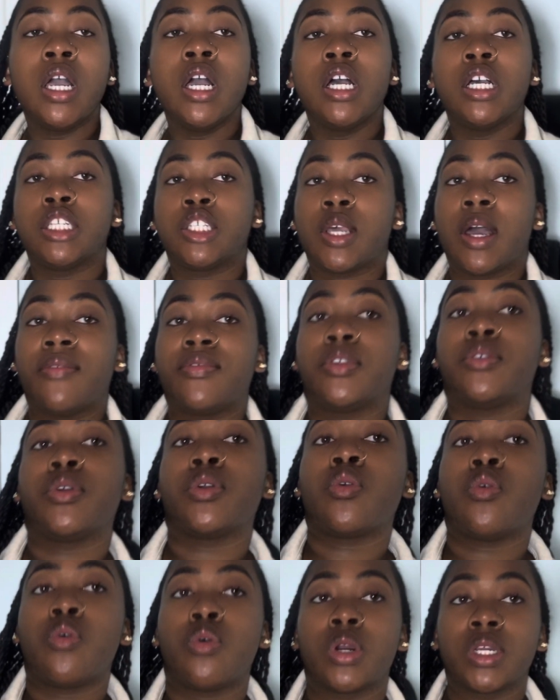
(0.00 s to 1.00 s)
So I have to
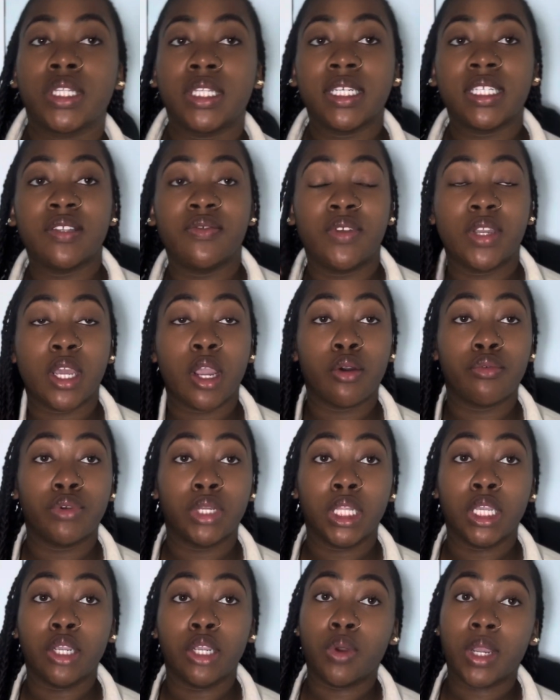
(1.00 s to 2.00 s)
record this video
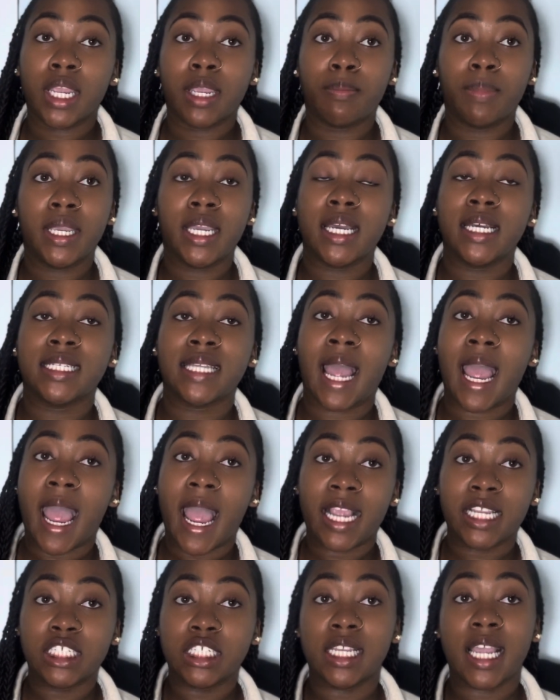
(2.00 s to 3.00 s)
really quick because I
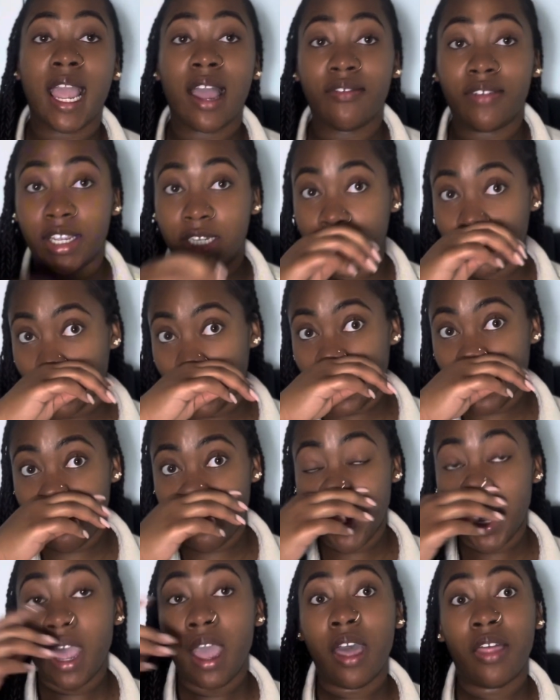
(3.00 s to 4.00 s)
actually have a trip
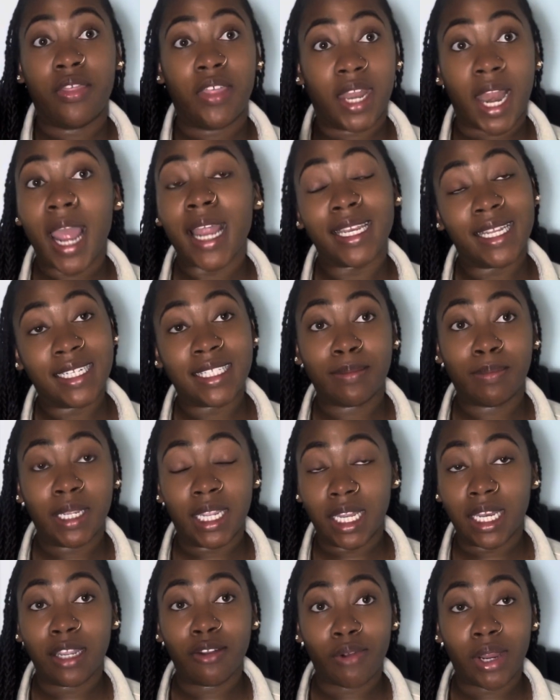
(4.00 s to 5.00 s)
that I need to be
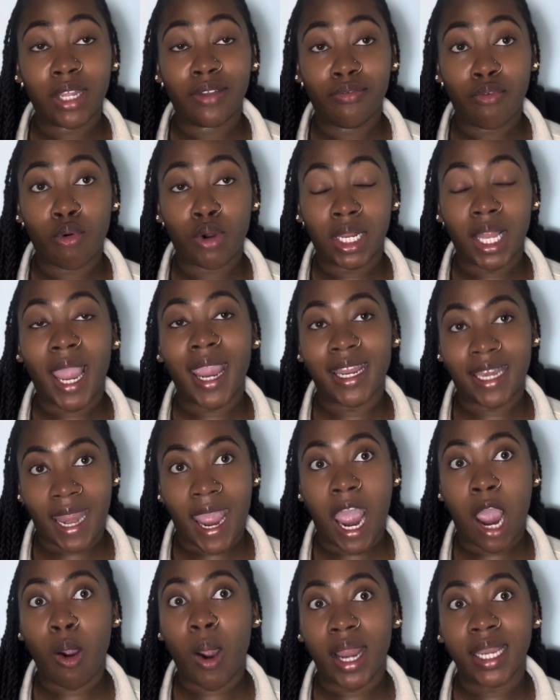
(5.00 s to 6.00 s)
getting ready for like
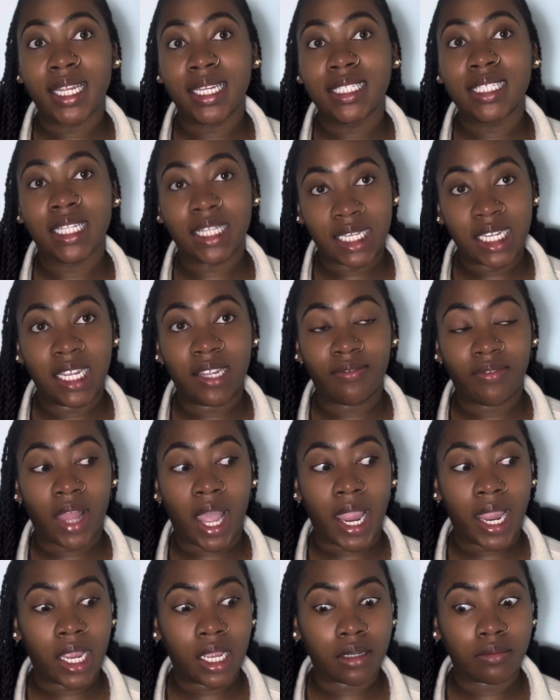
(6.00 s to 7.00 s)
now. I need to leave
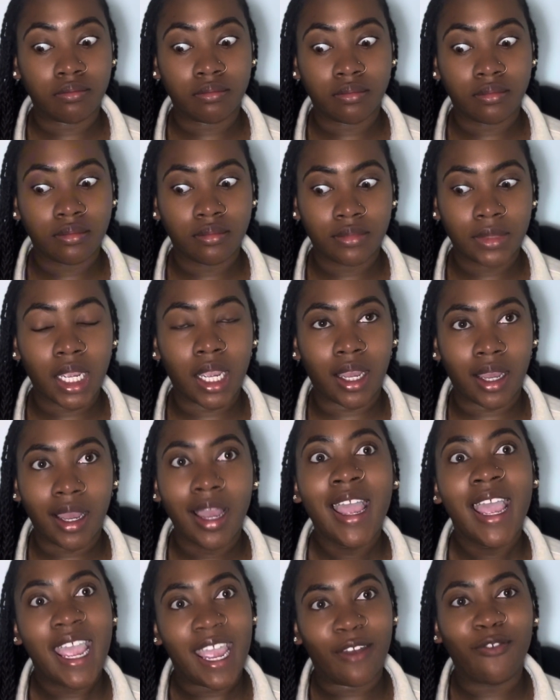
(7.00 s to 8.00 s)
like
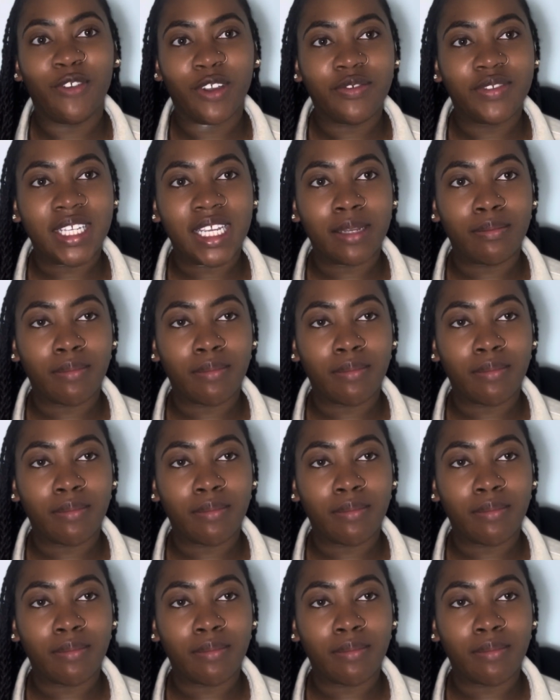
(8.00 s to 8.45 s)
in 15